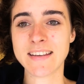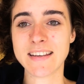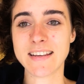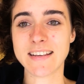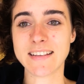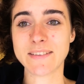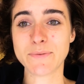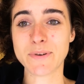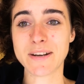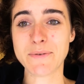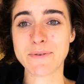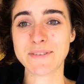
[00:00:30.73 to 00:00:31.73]
And what
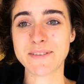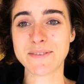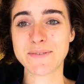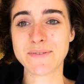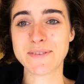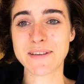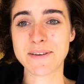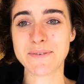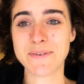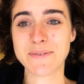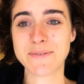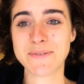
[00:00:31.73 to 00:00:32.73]
I wanted to tell
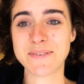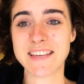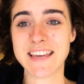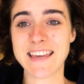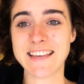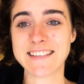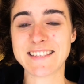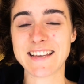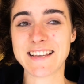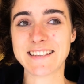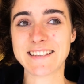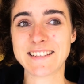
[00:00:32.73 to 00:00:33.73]
you today is
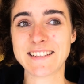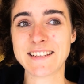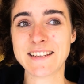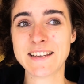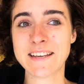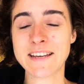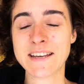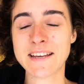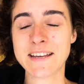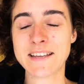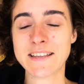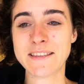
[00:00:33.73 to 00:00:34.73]
that
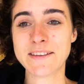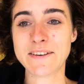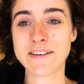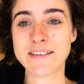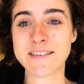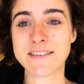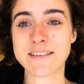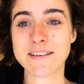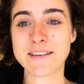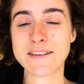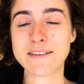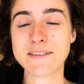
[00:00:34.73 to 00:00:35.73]
there is
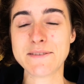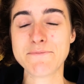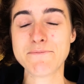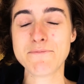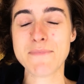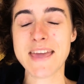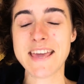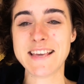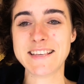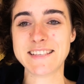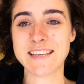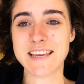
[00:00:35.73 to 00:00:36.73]
an
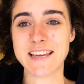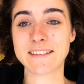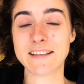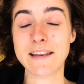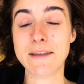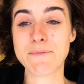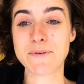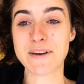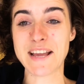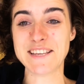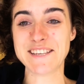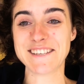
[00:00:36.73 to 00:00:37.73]
amazing
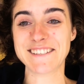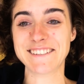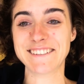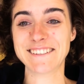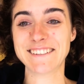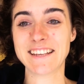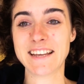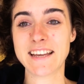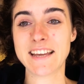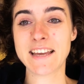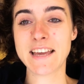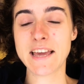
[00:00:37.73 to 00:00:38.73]
liberation
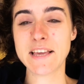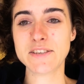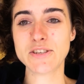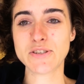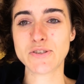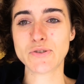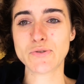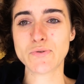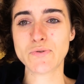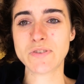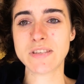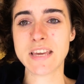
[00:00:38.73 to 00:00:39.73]
in just
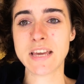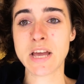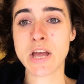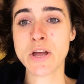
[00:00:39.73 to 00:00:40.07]
choosing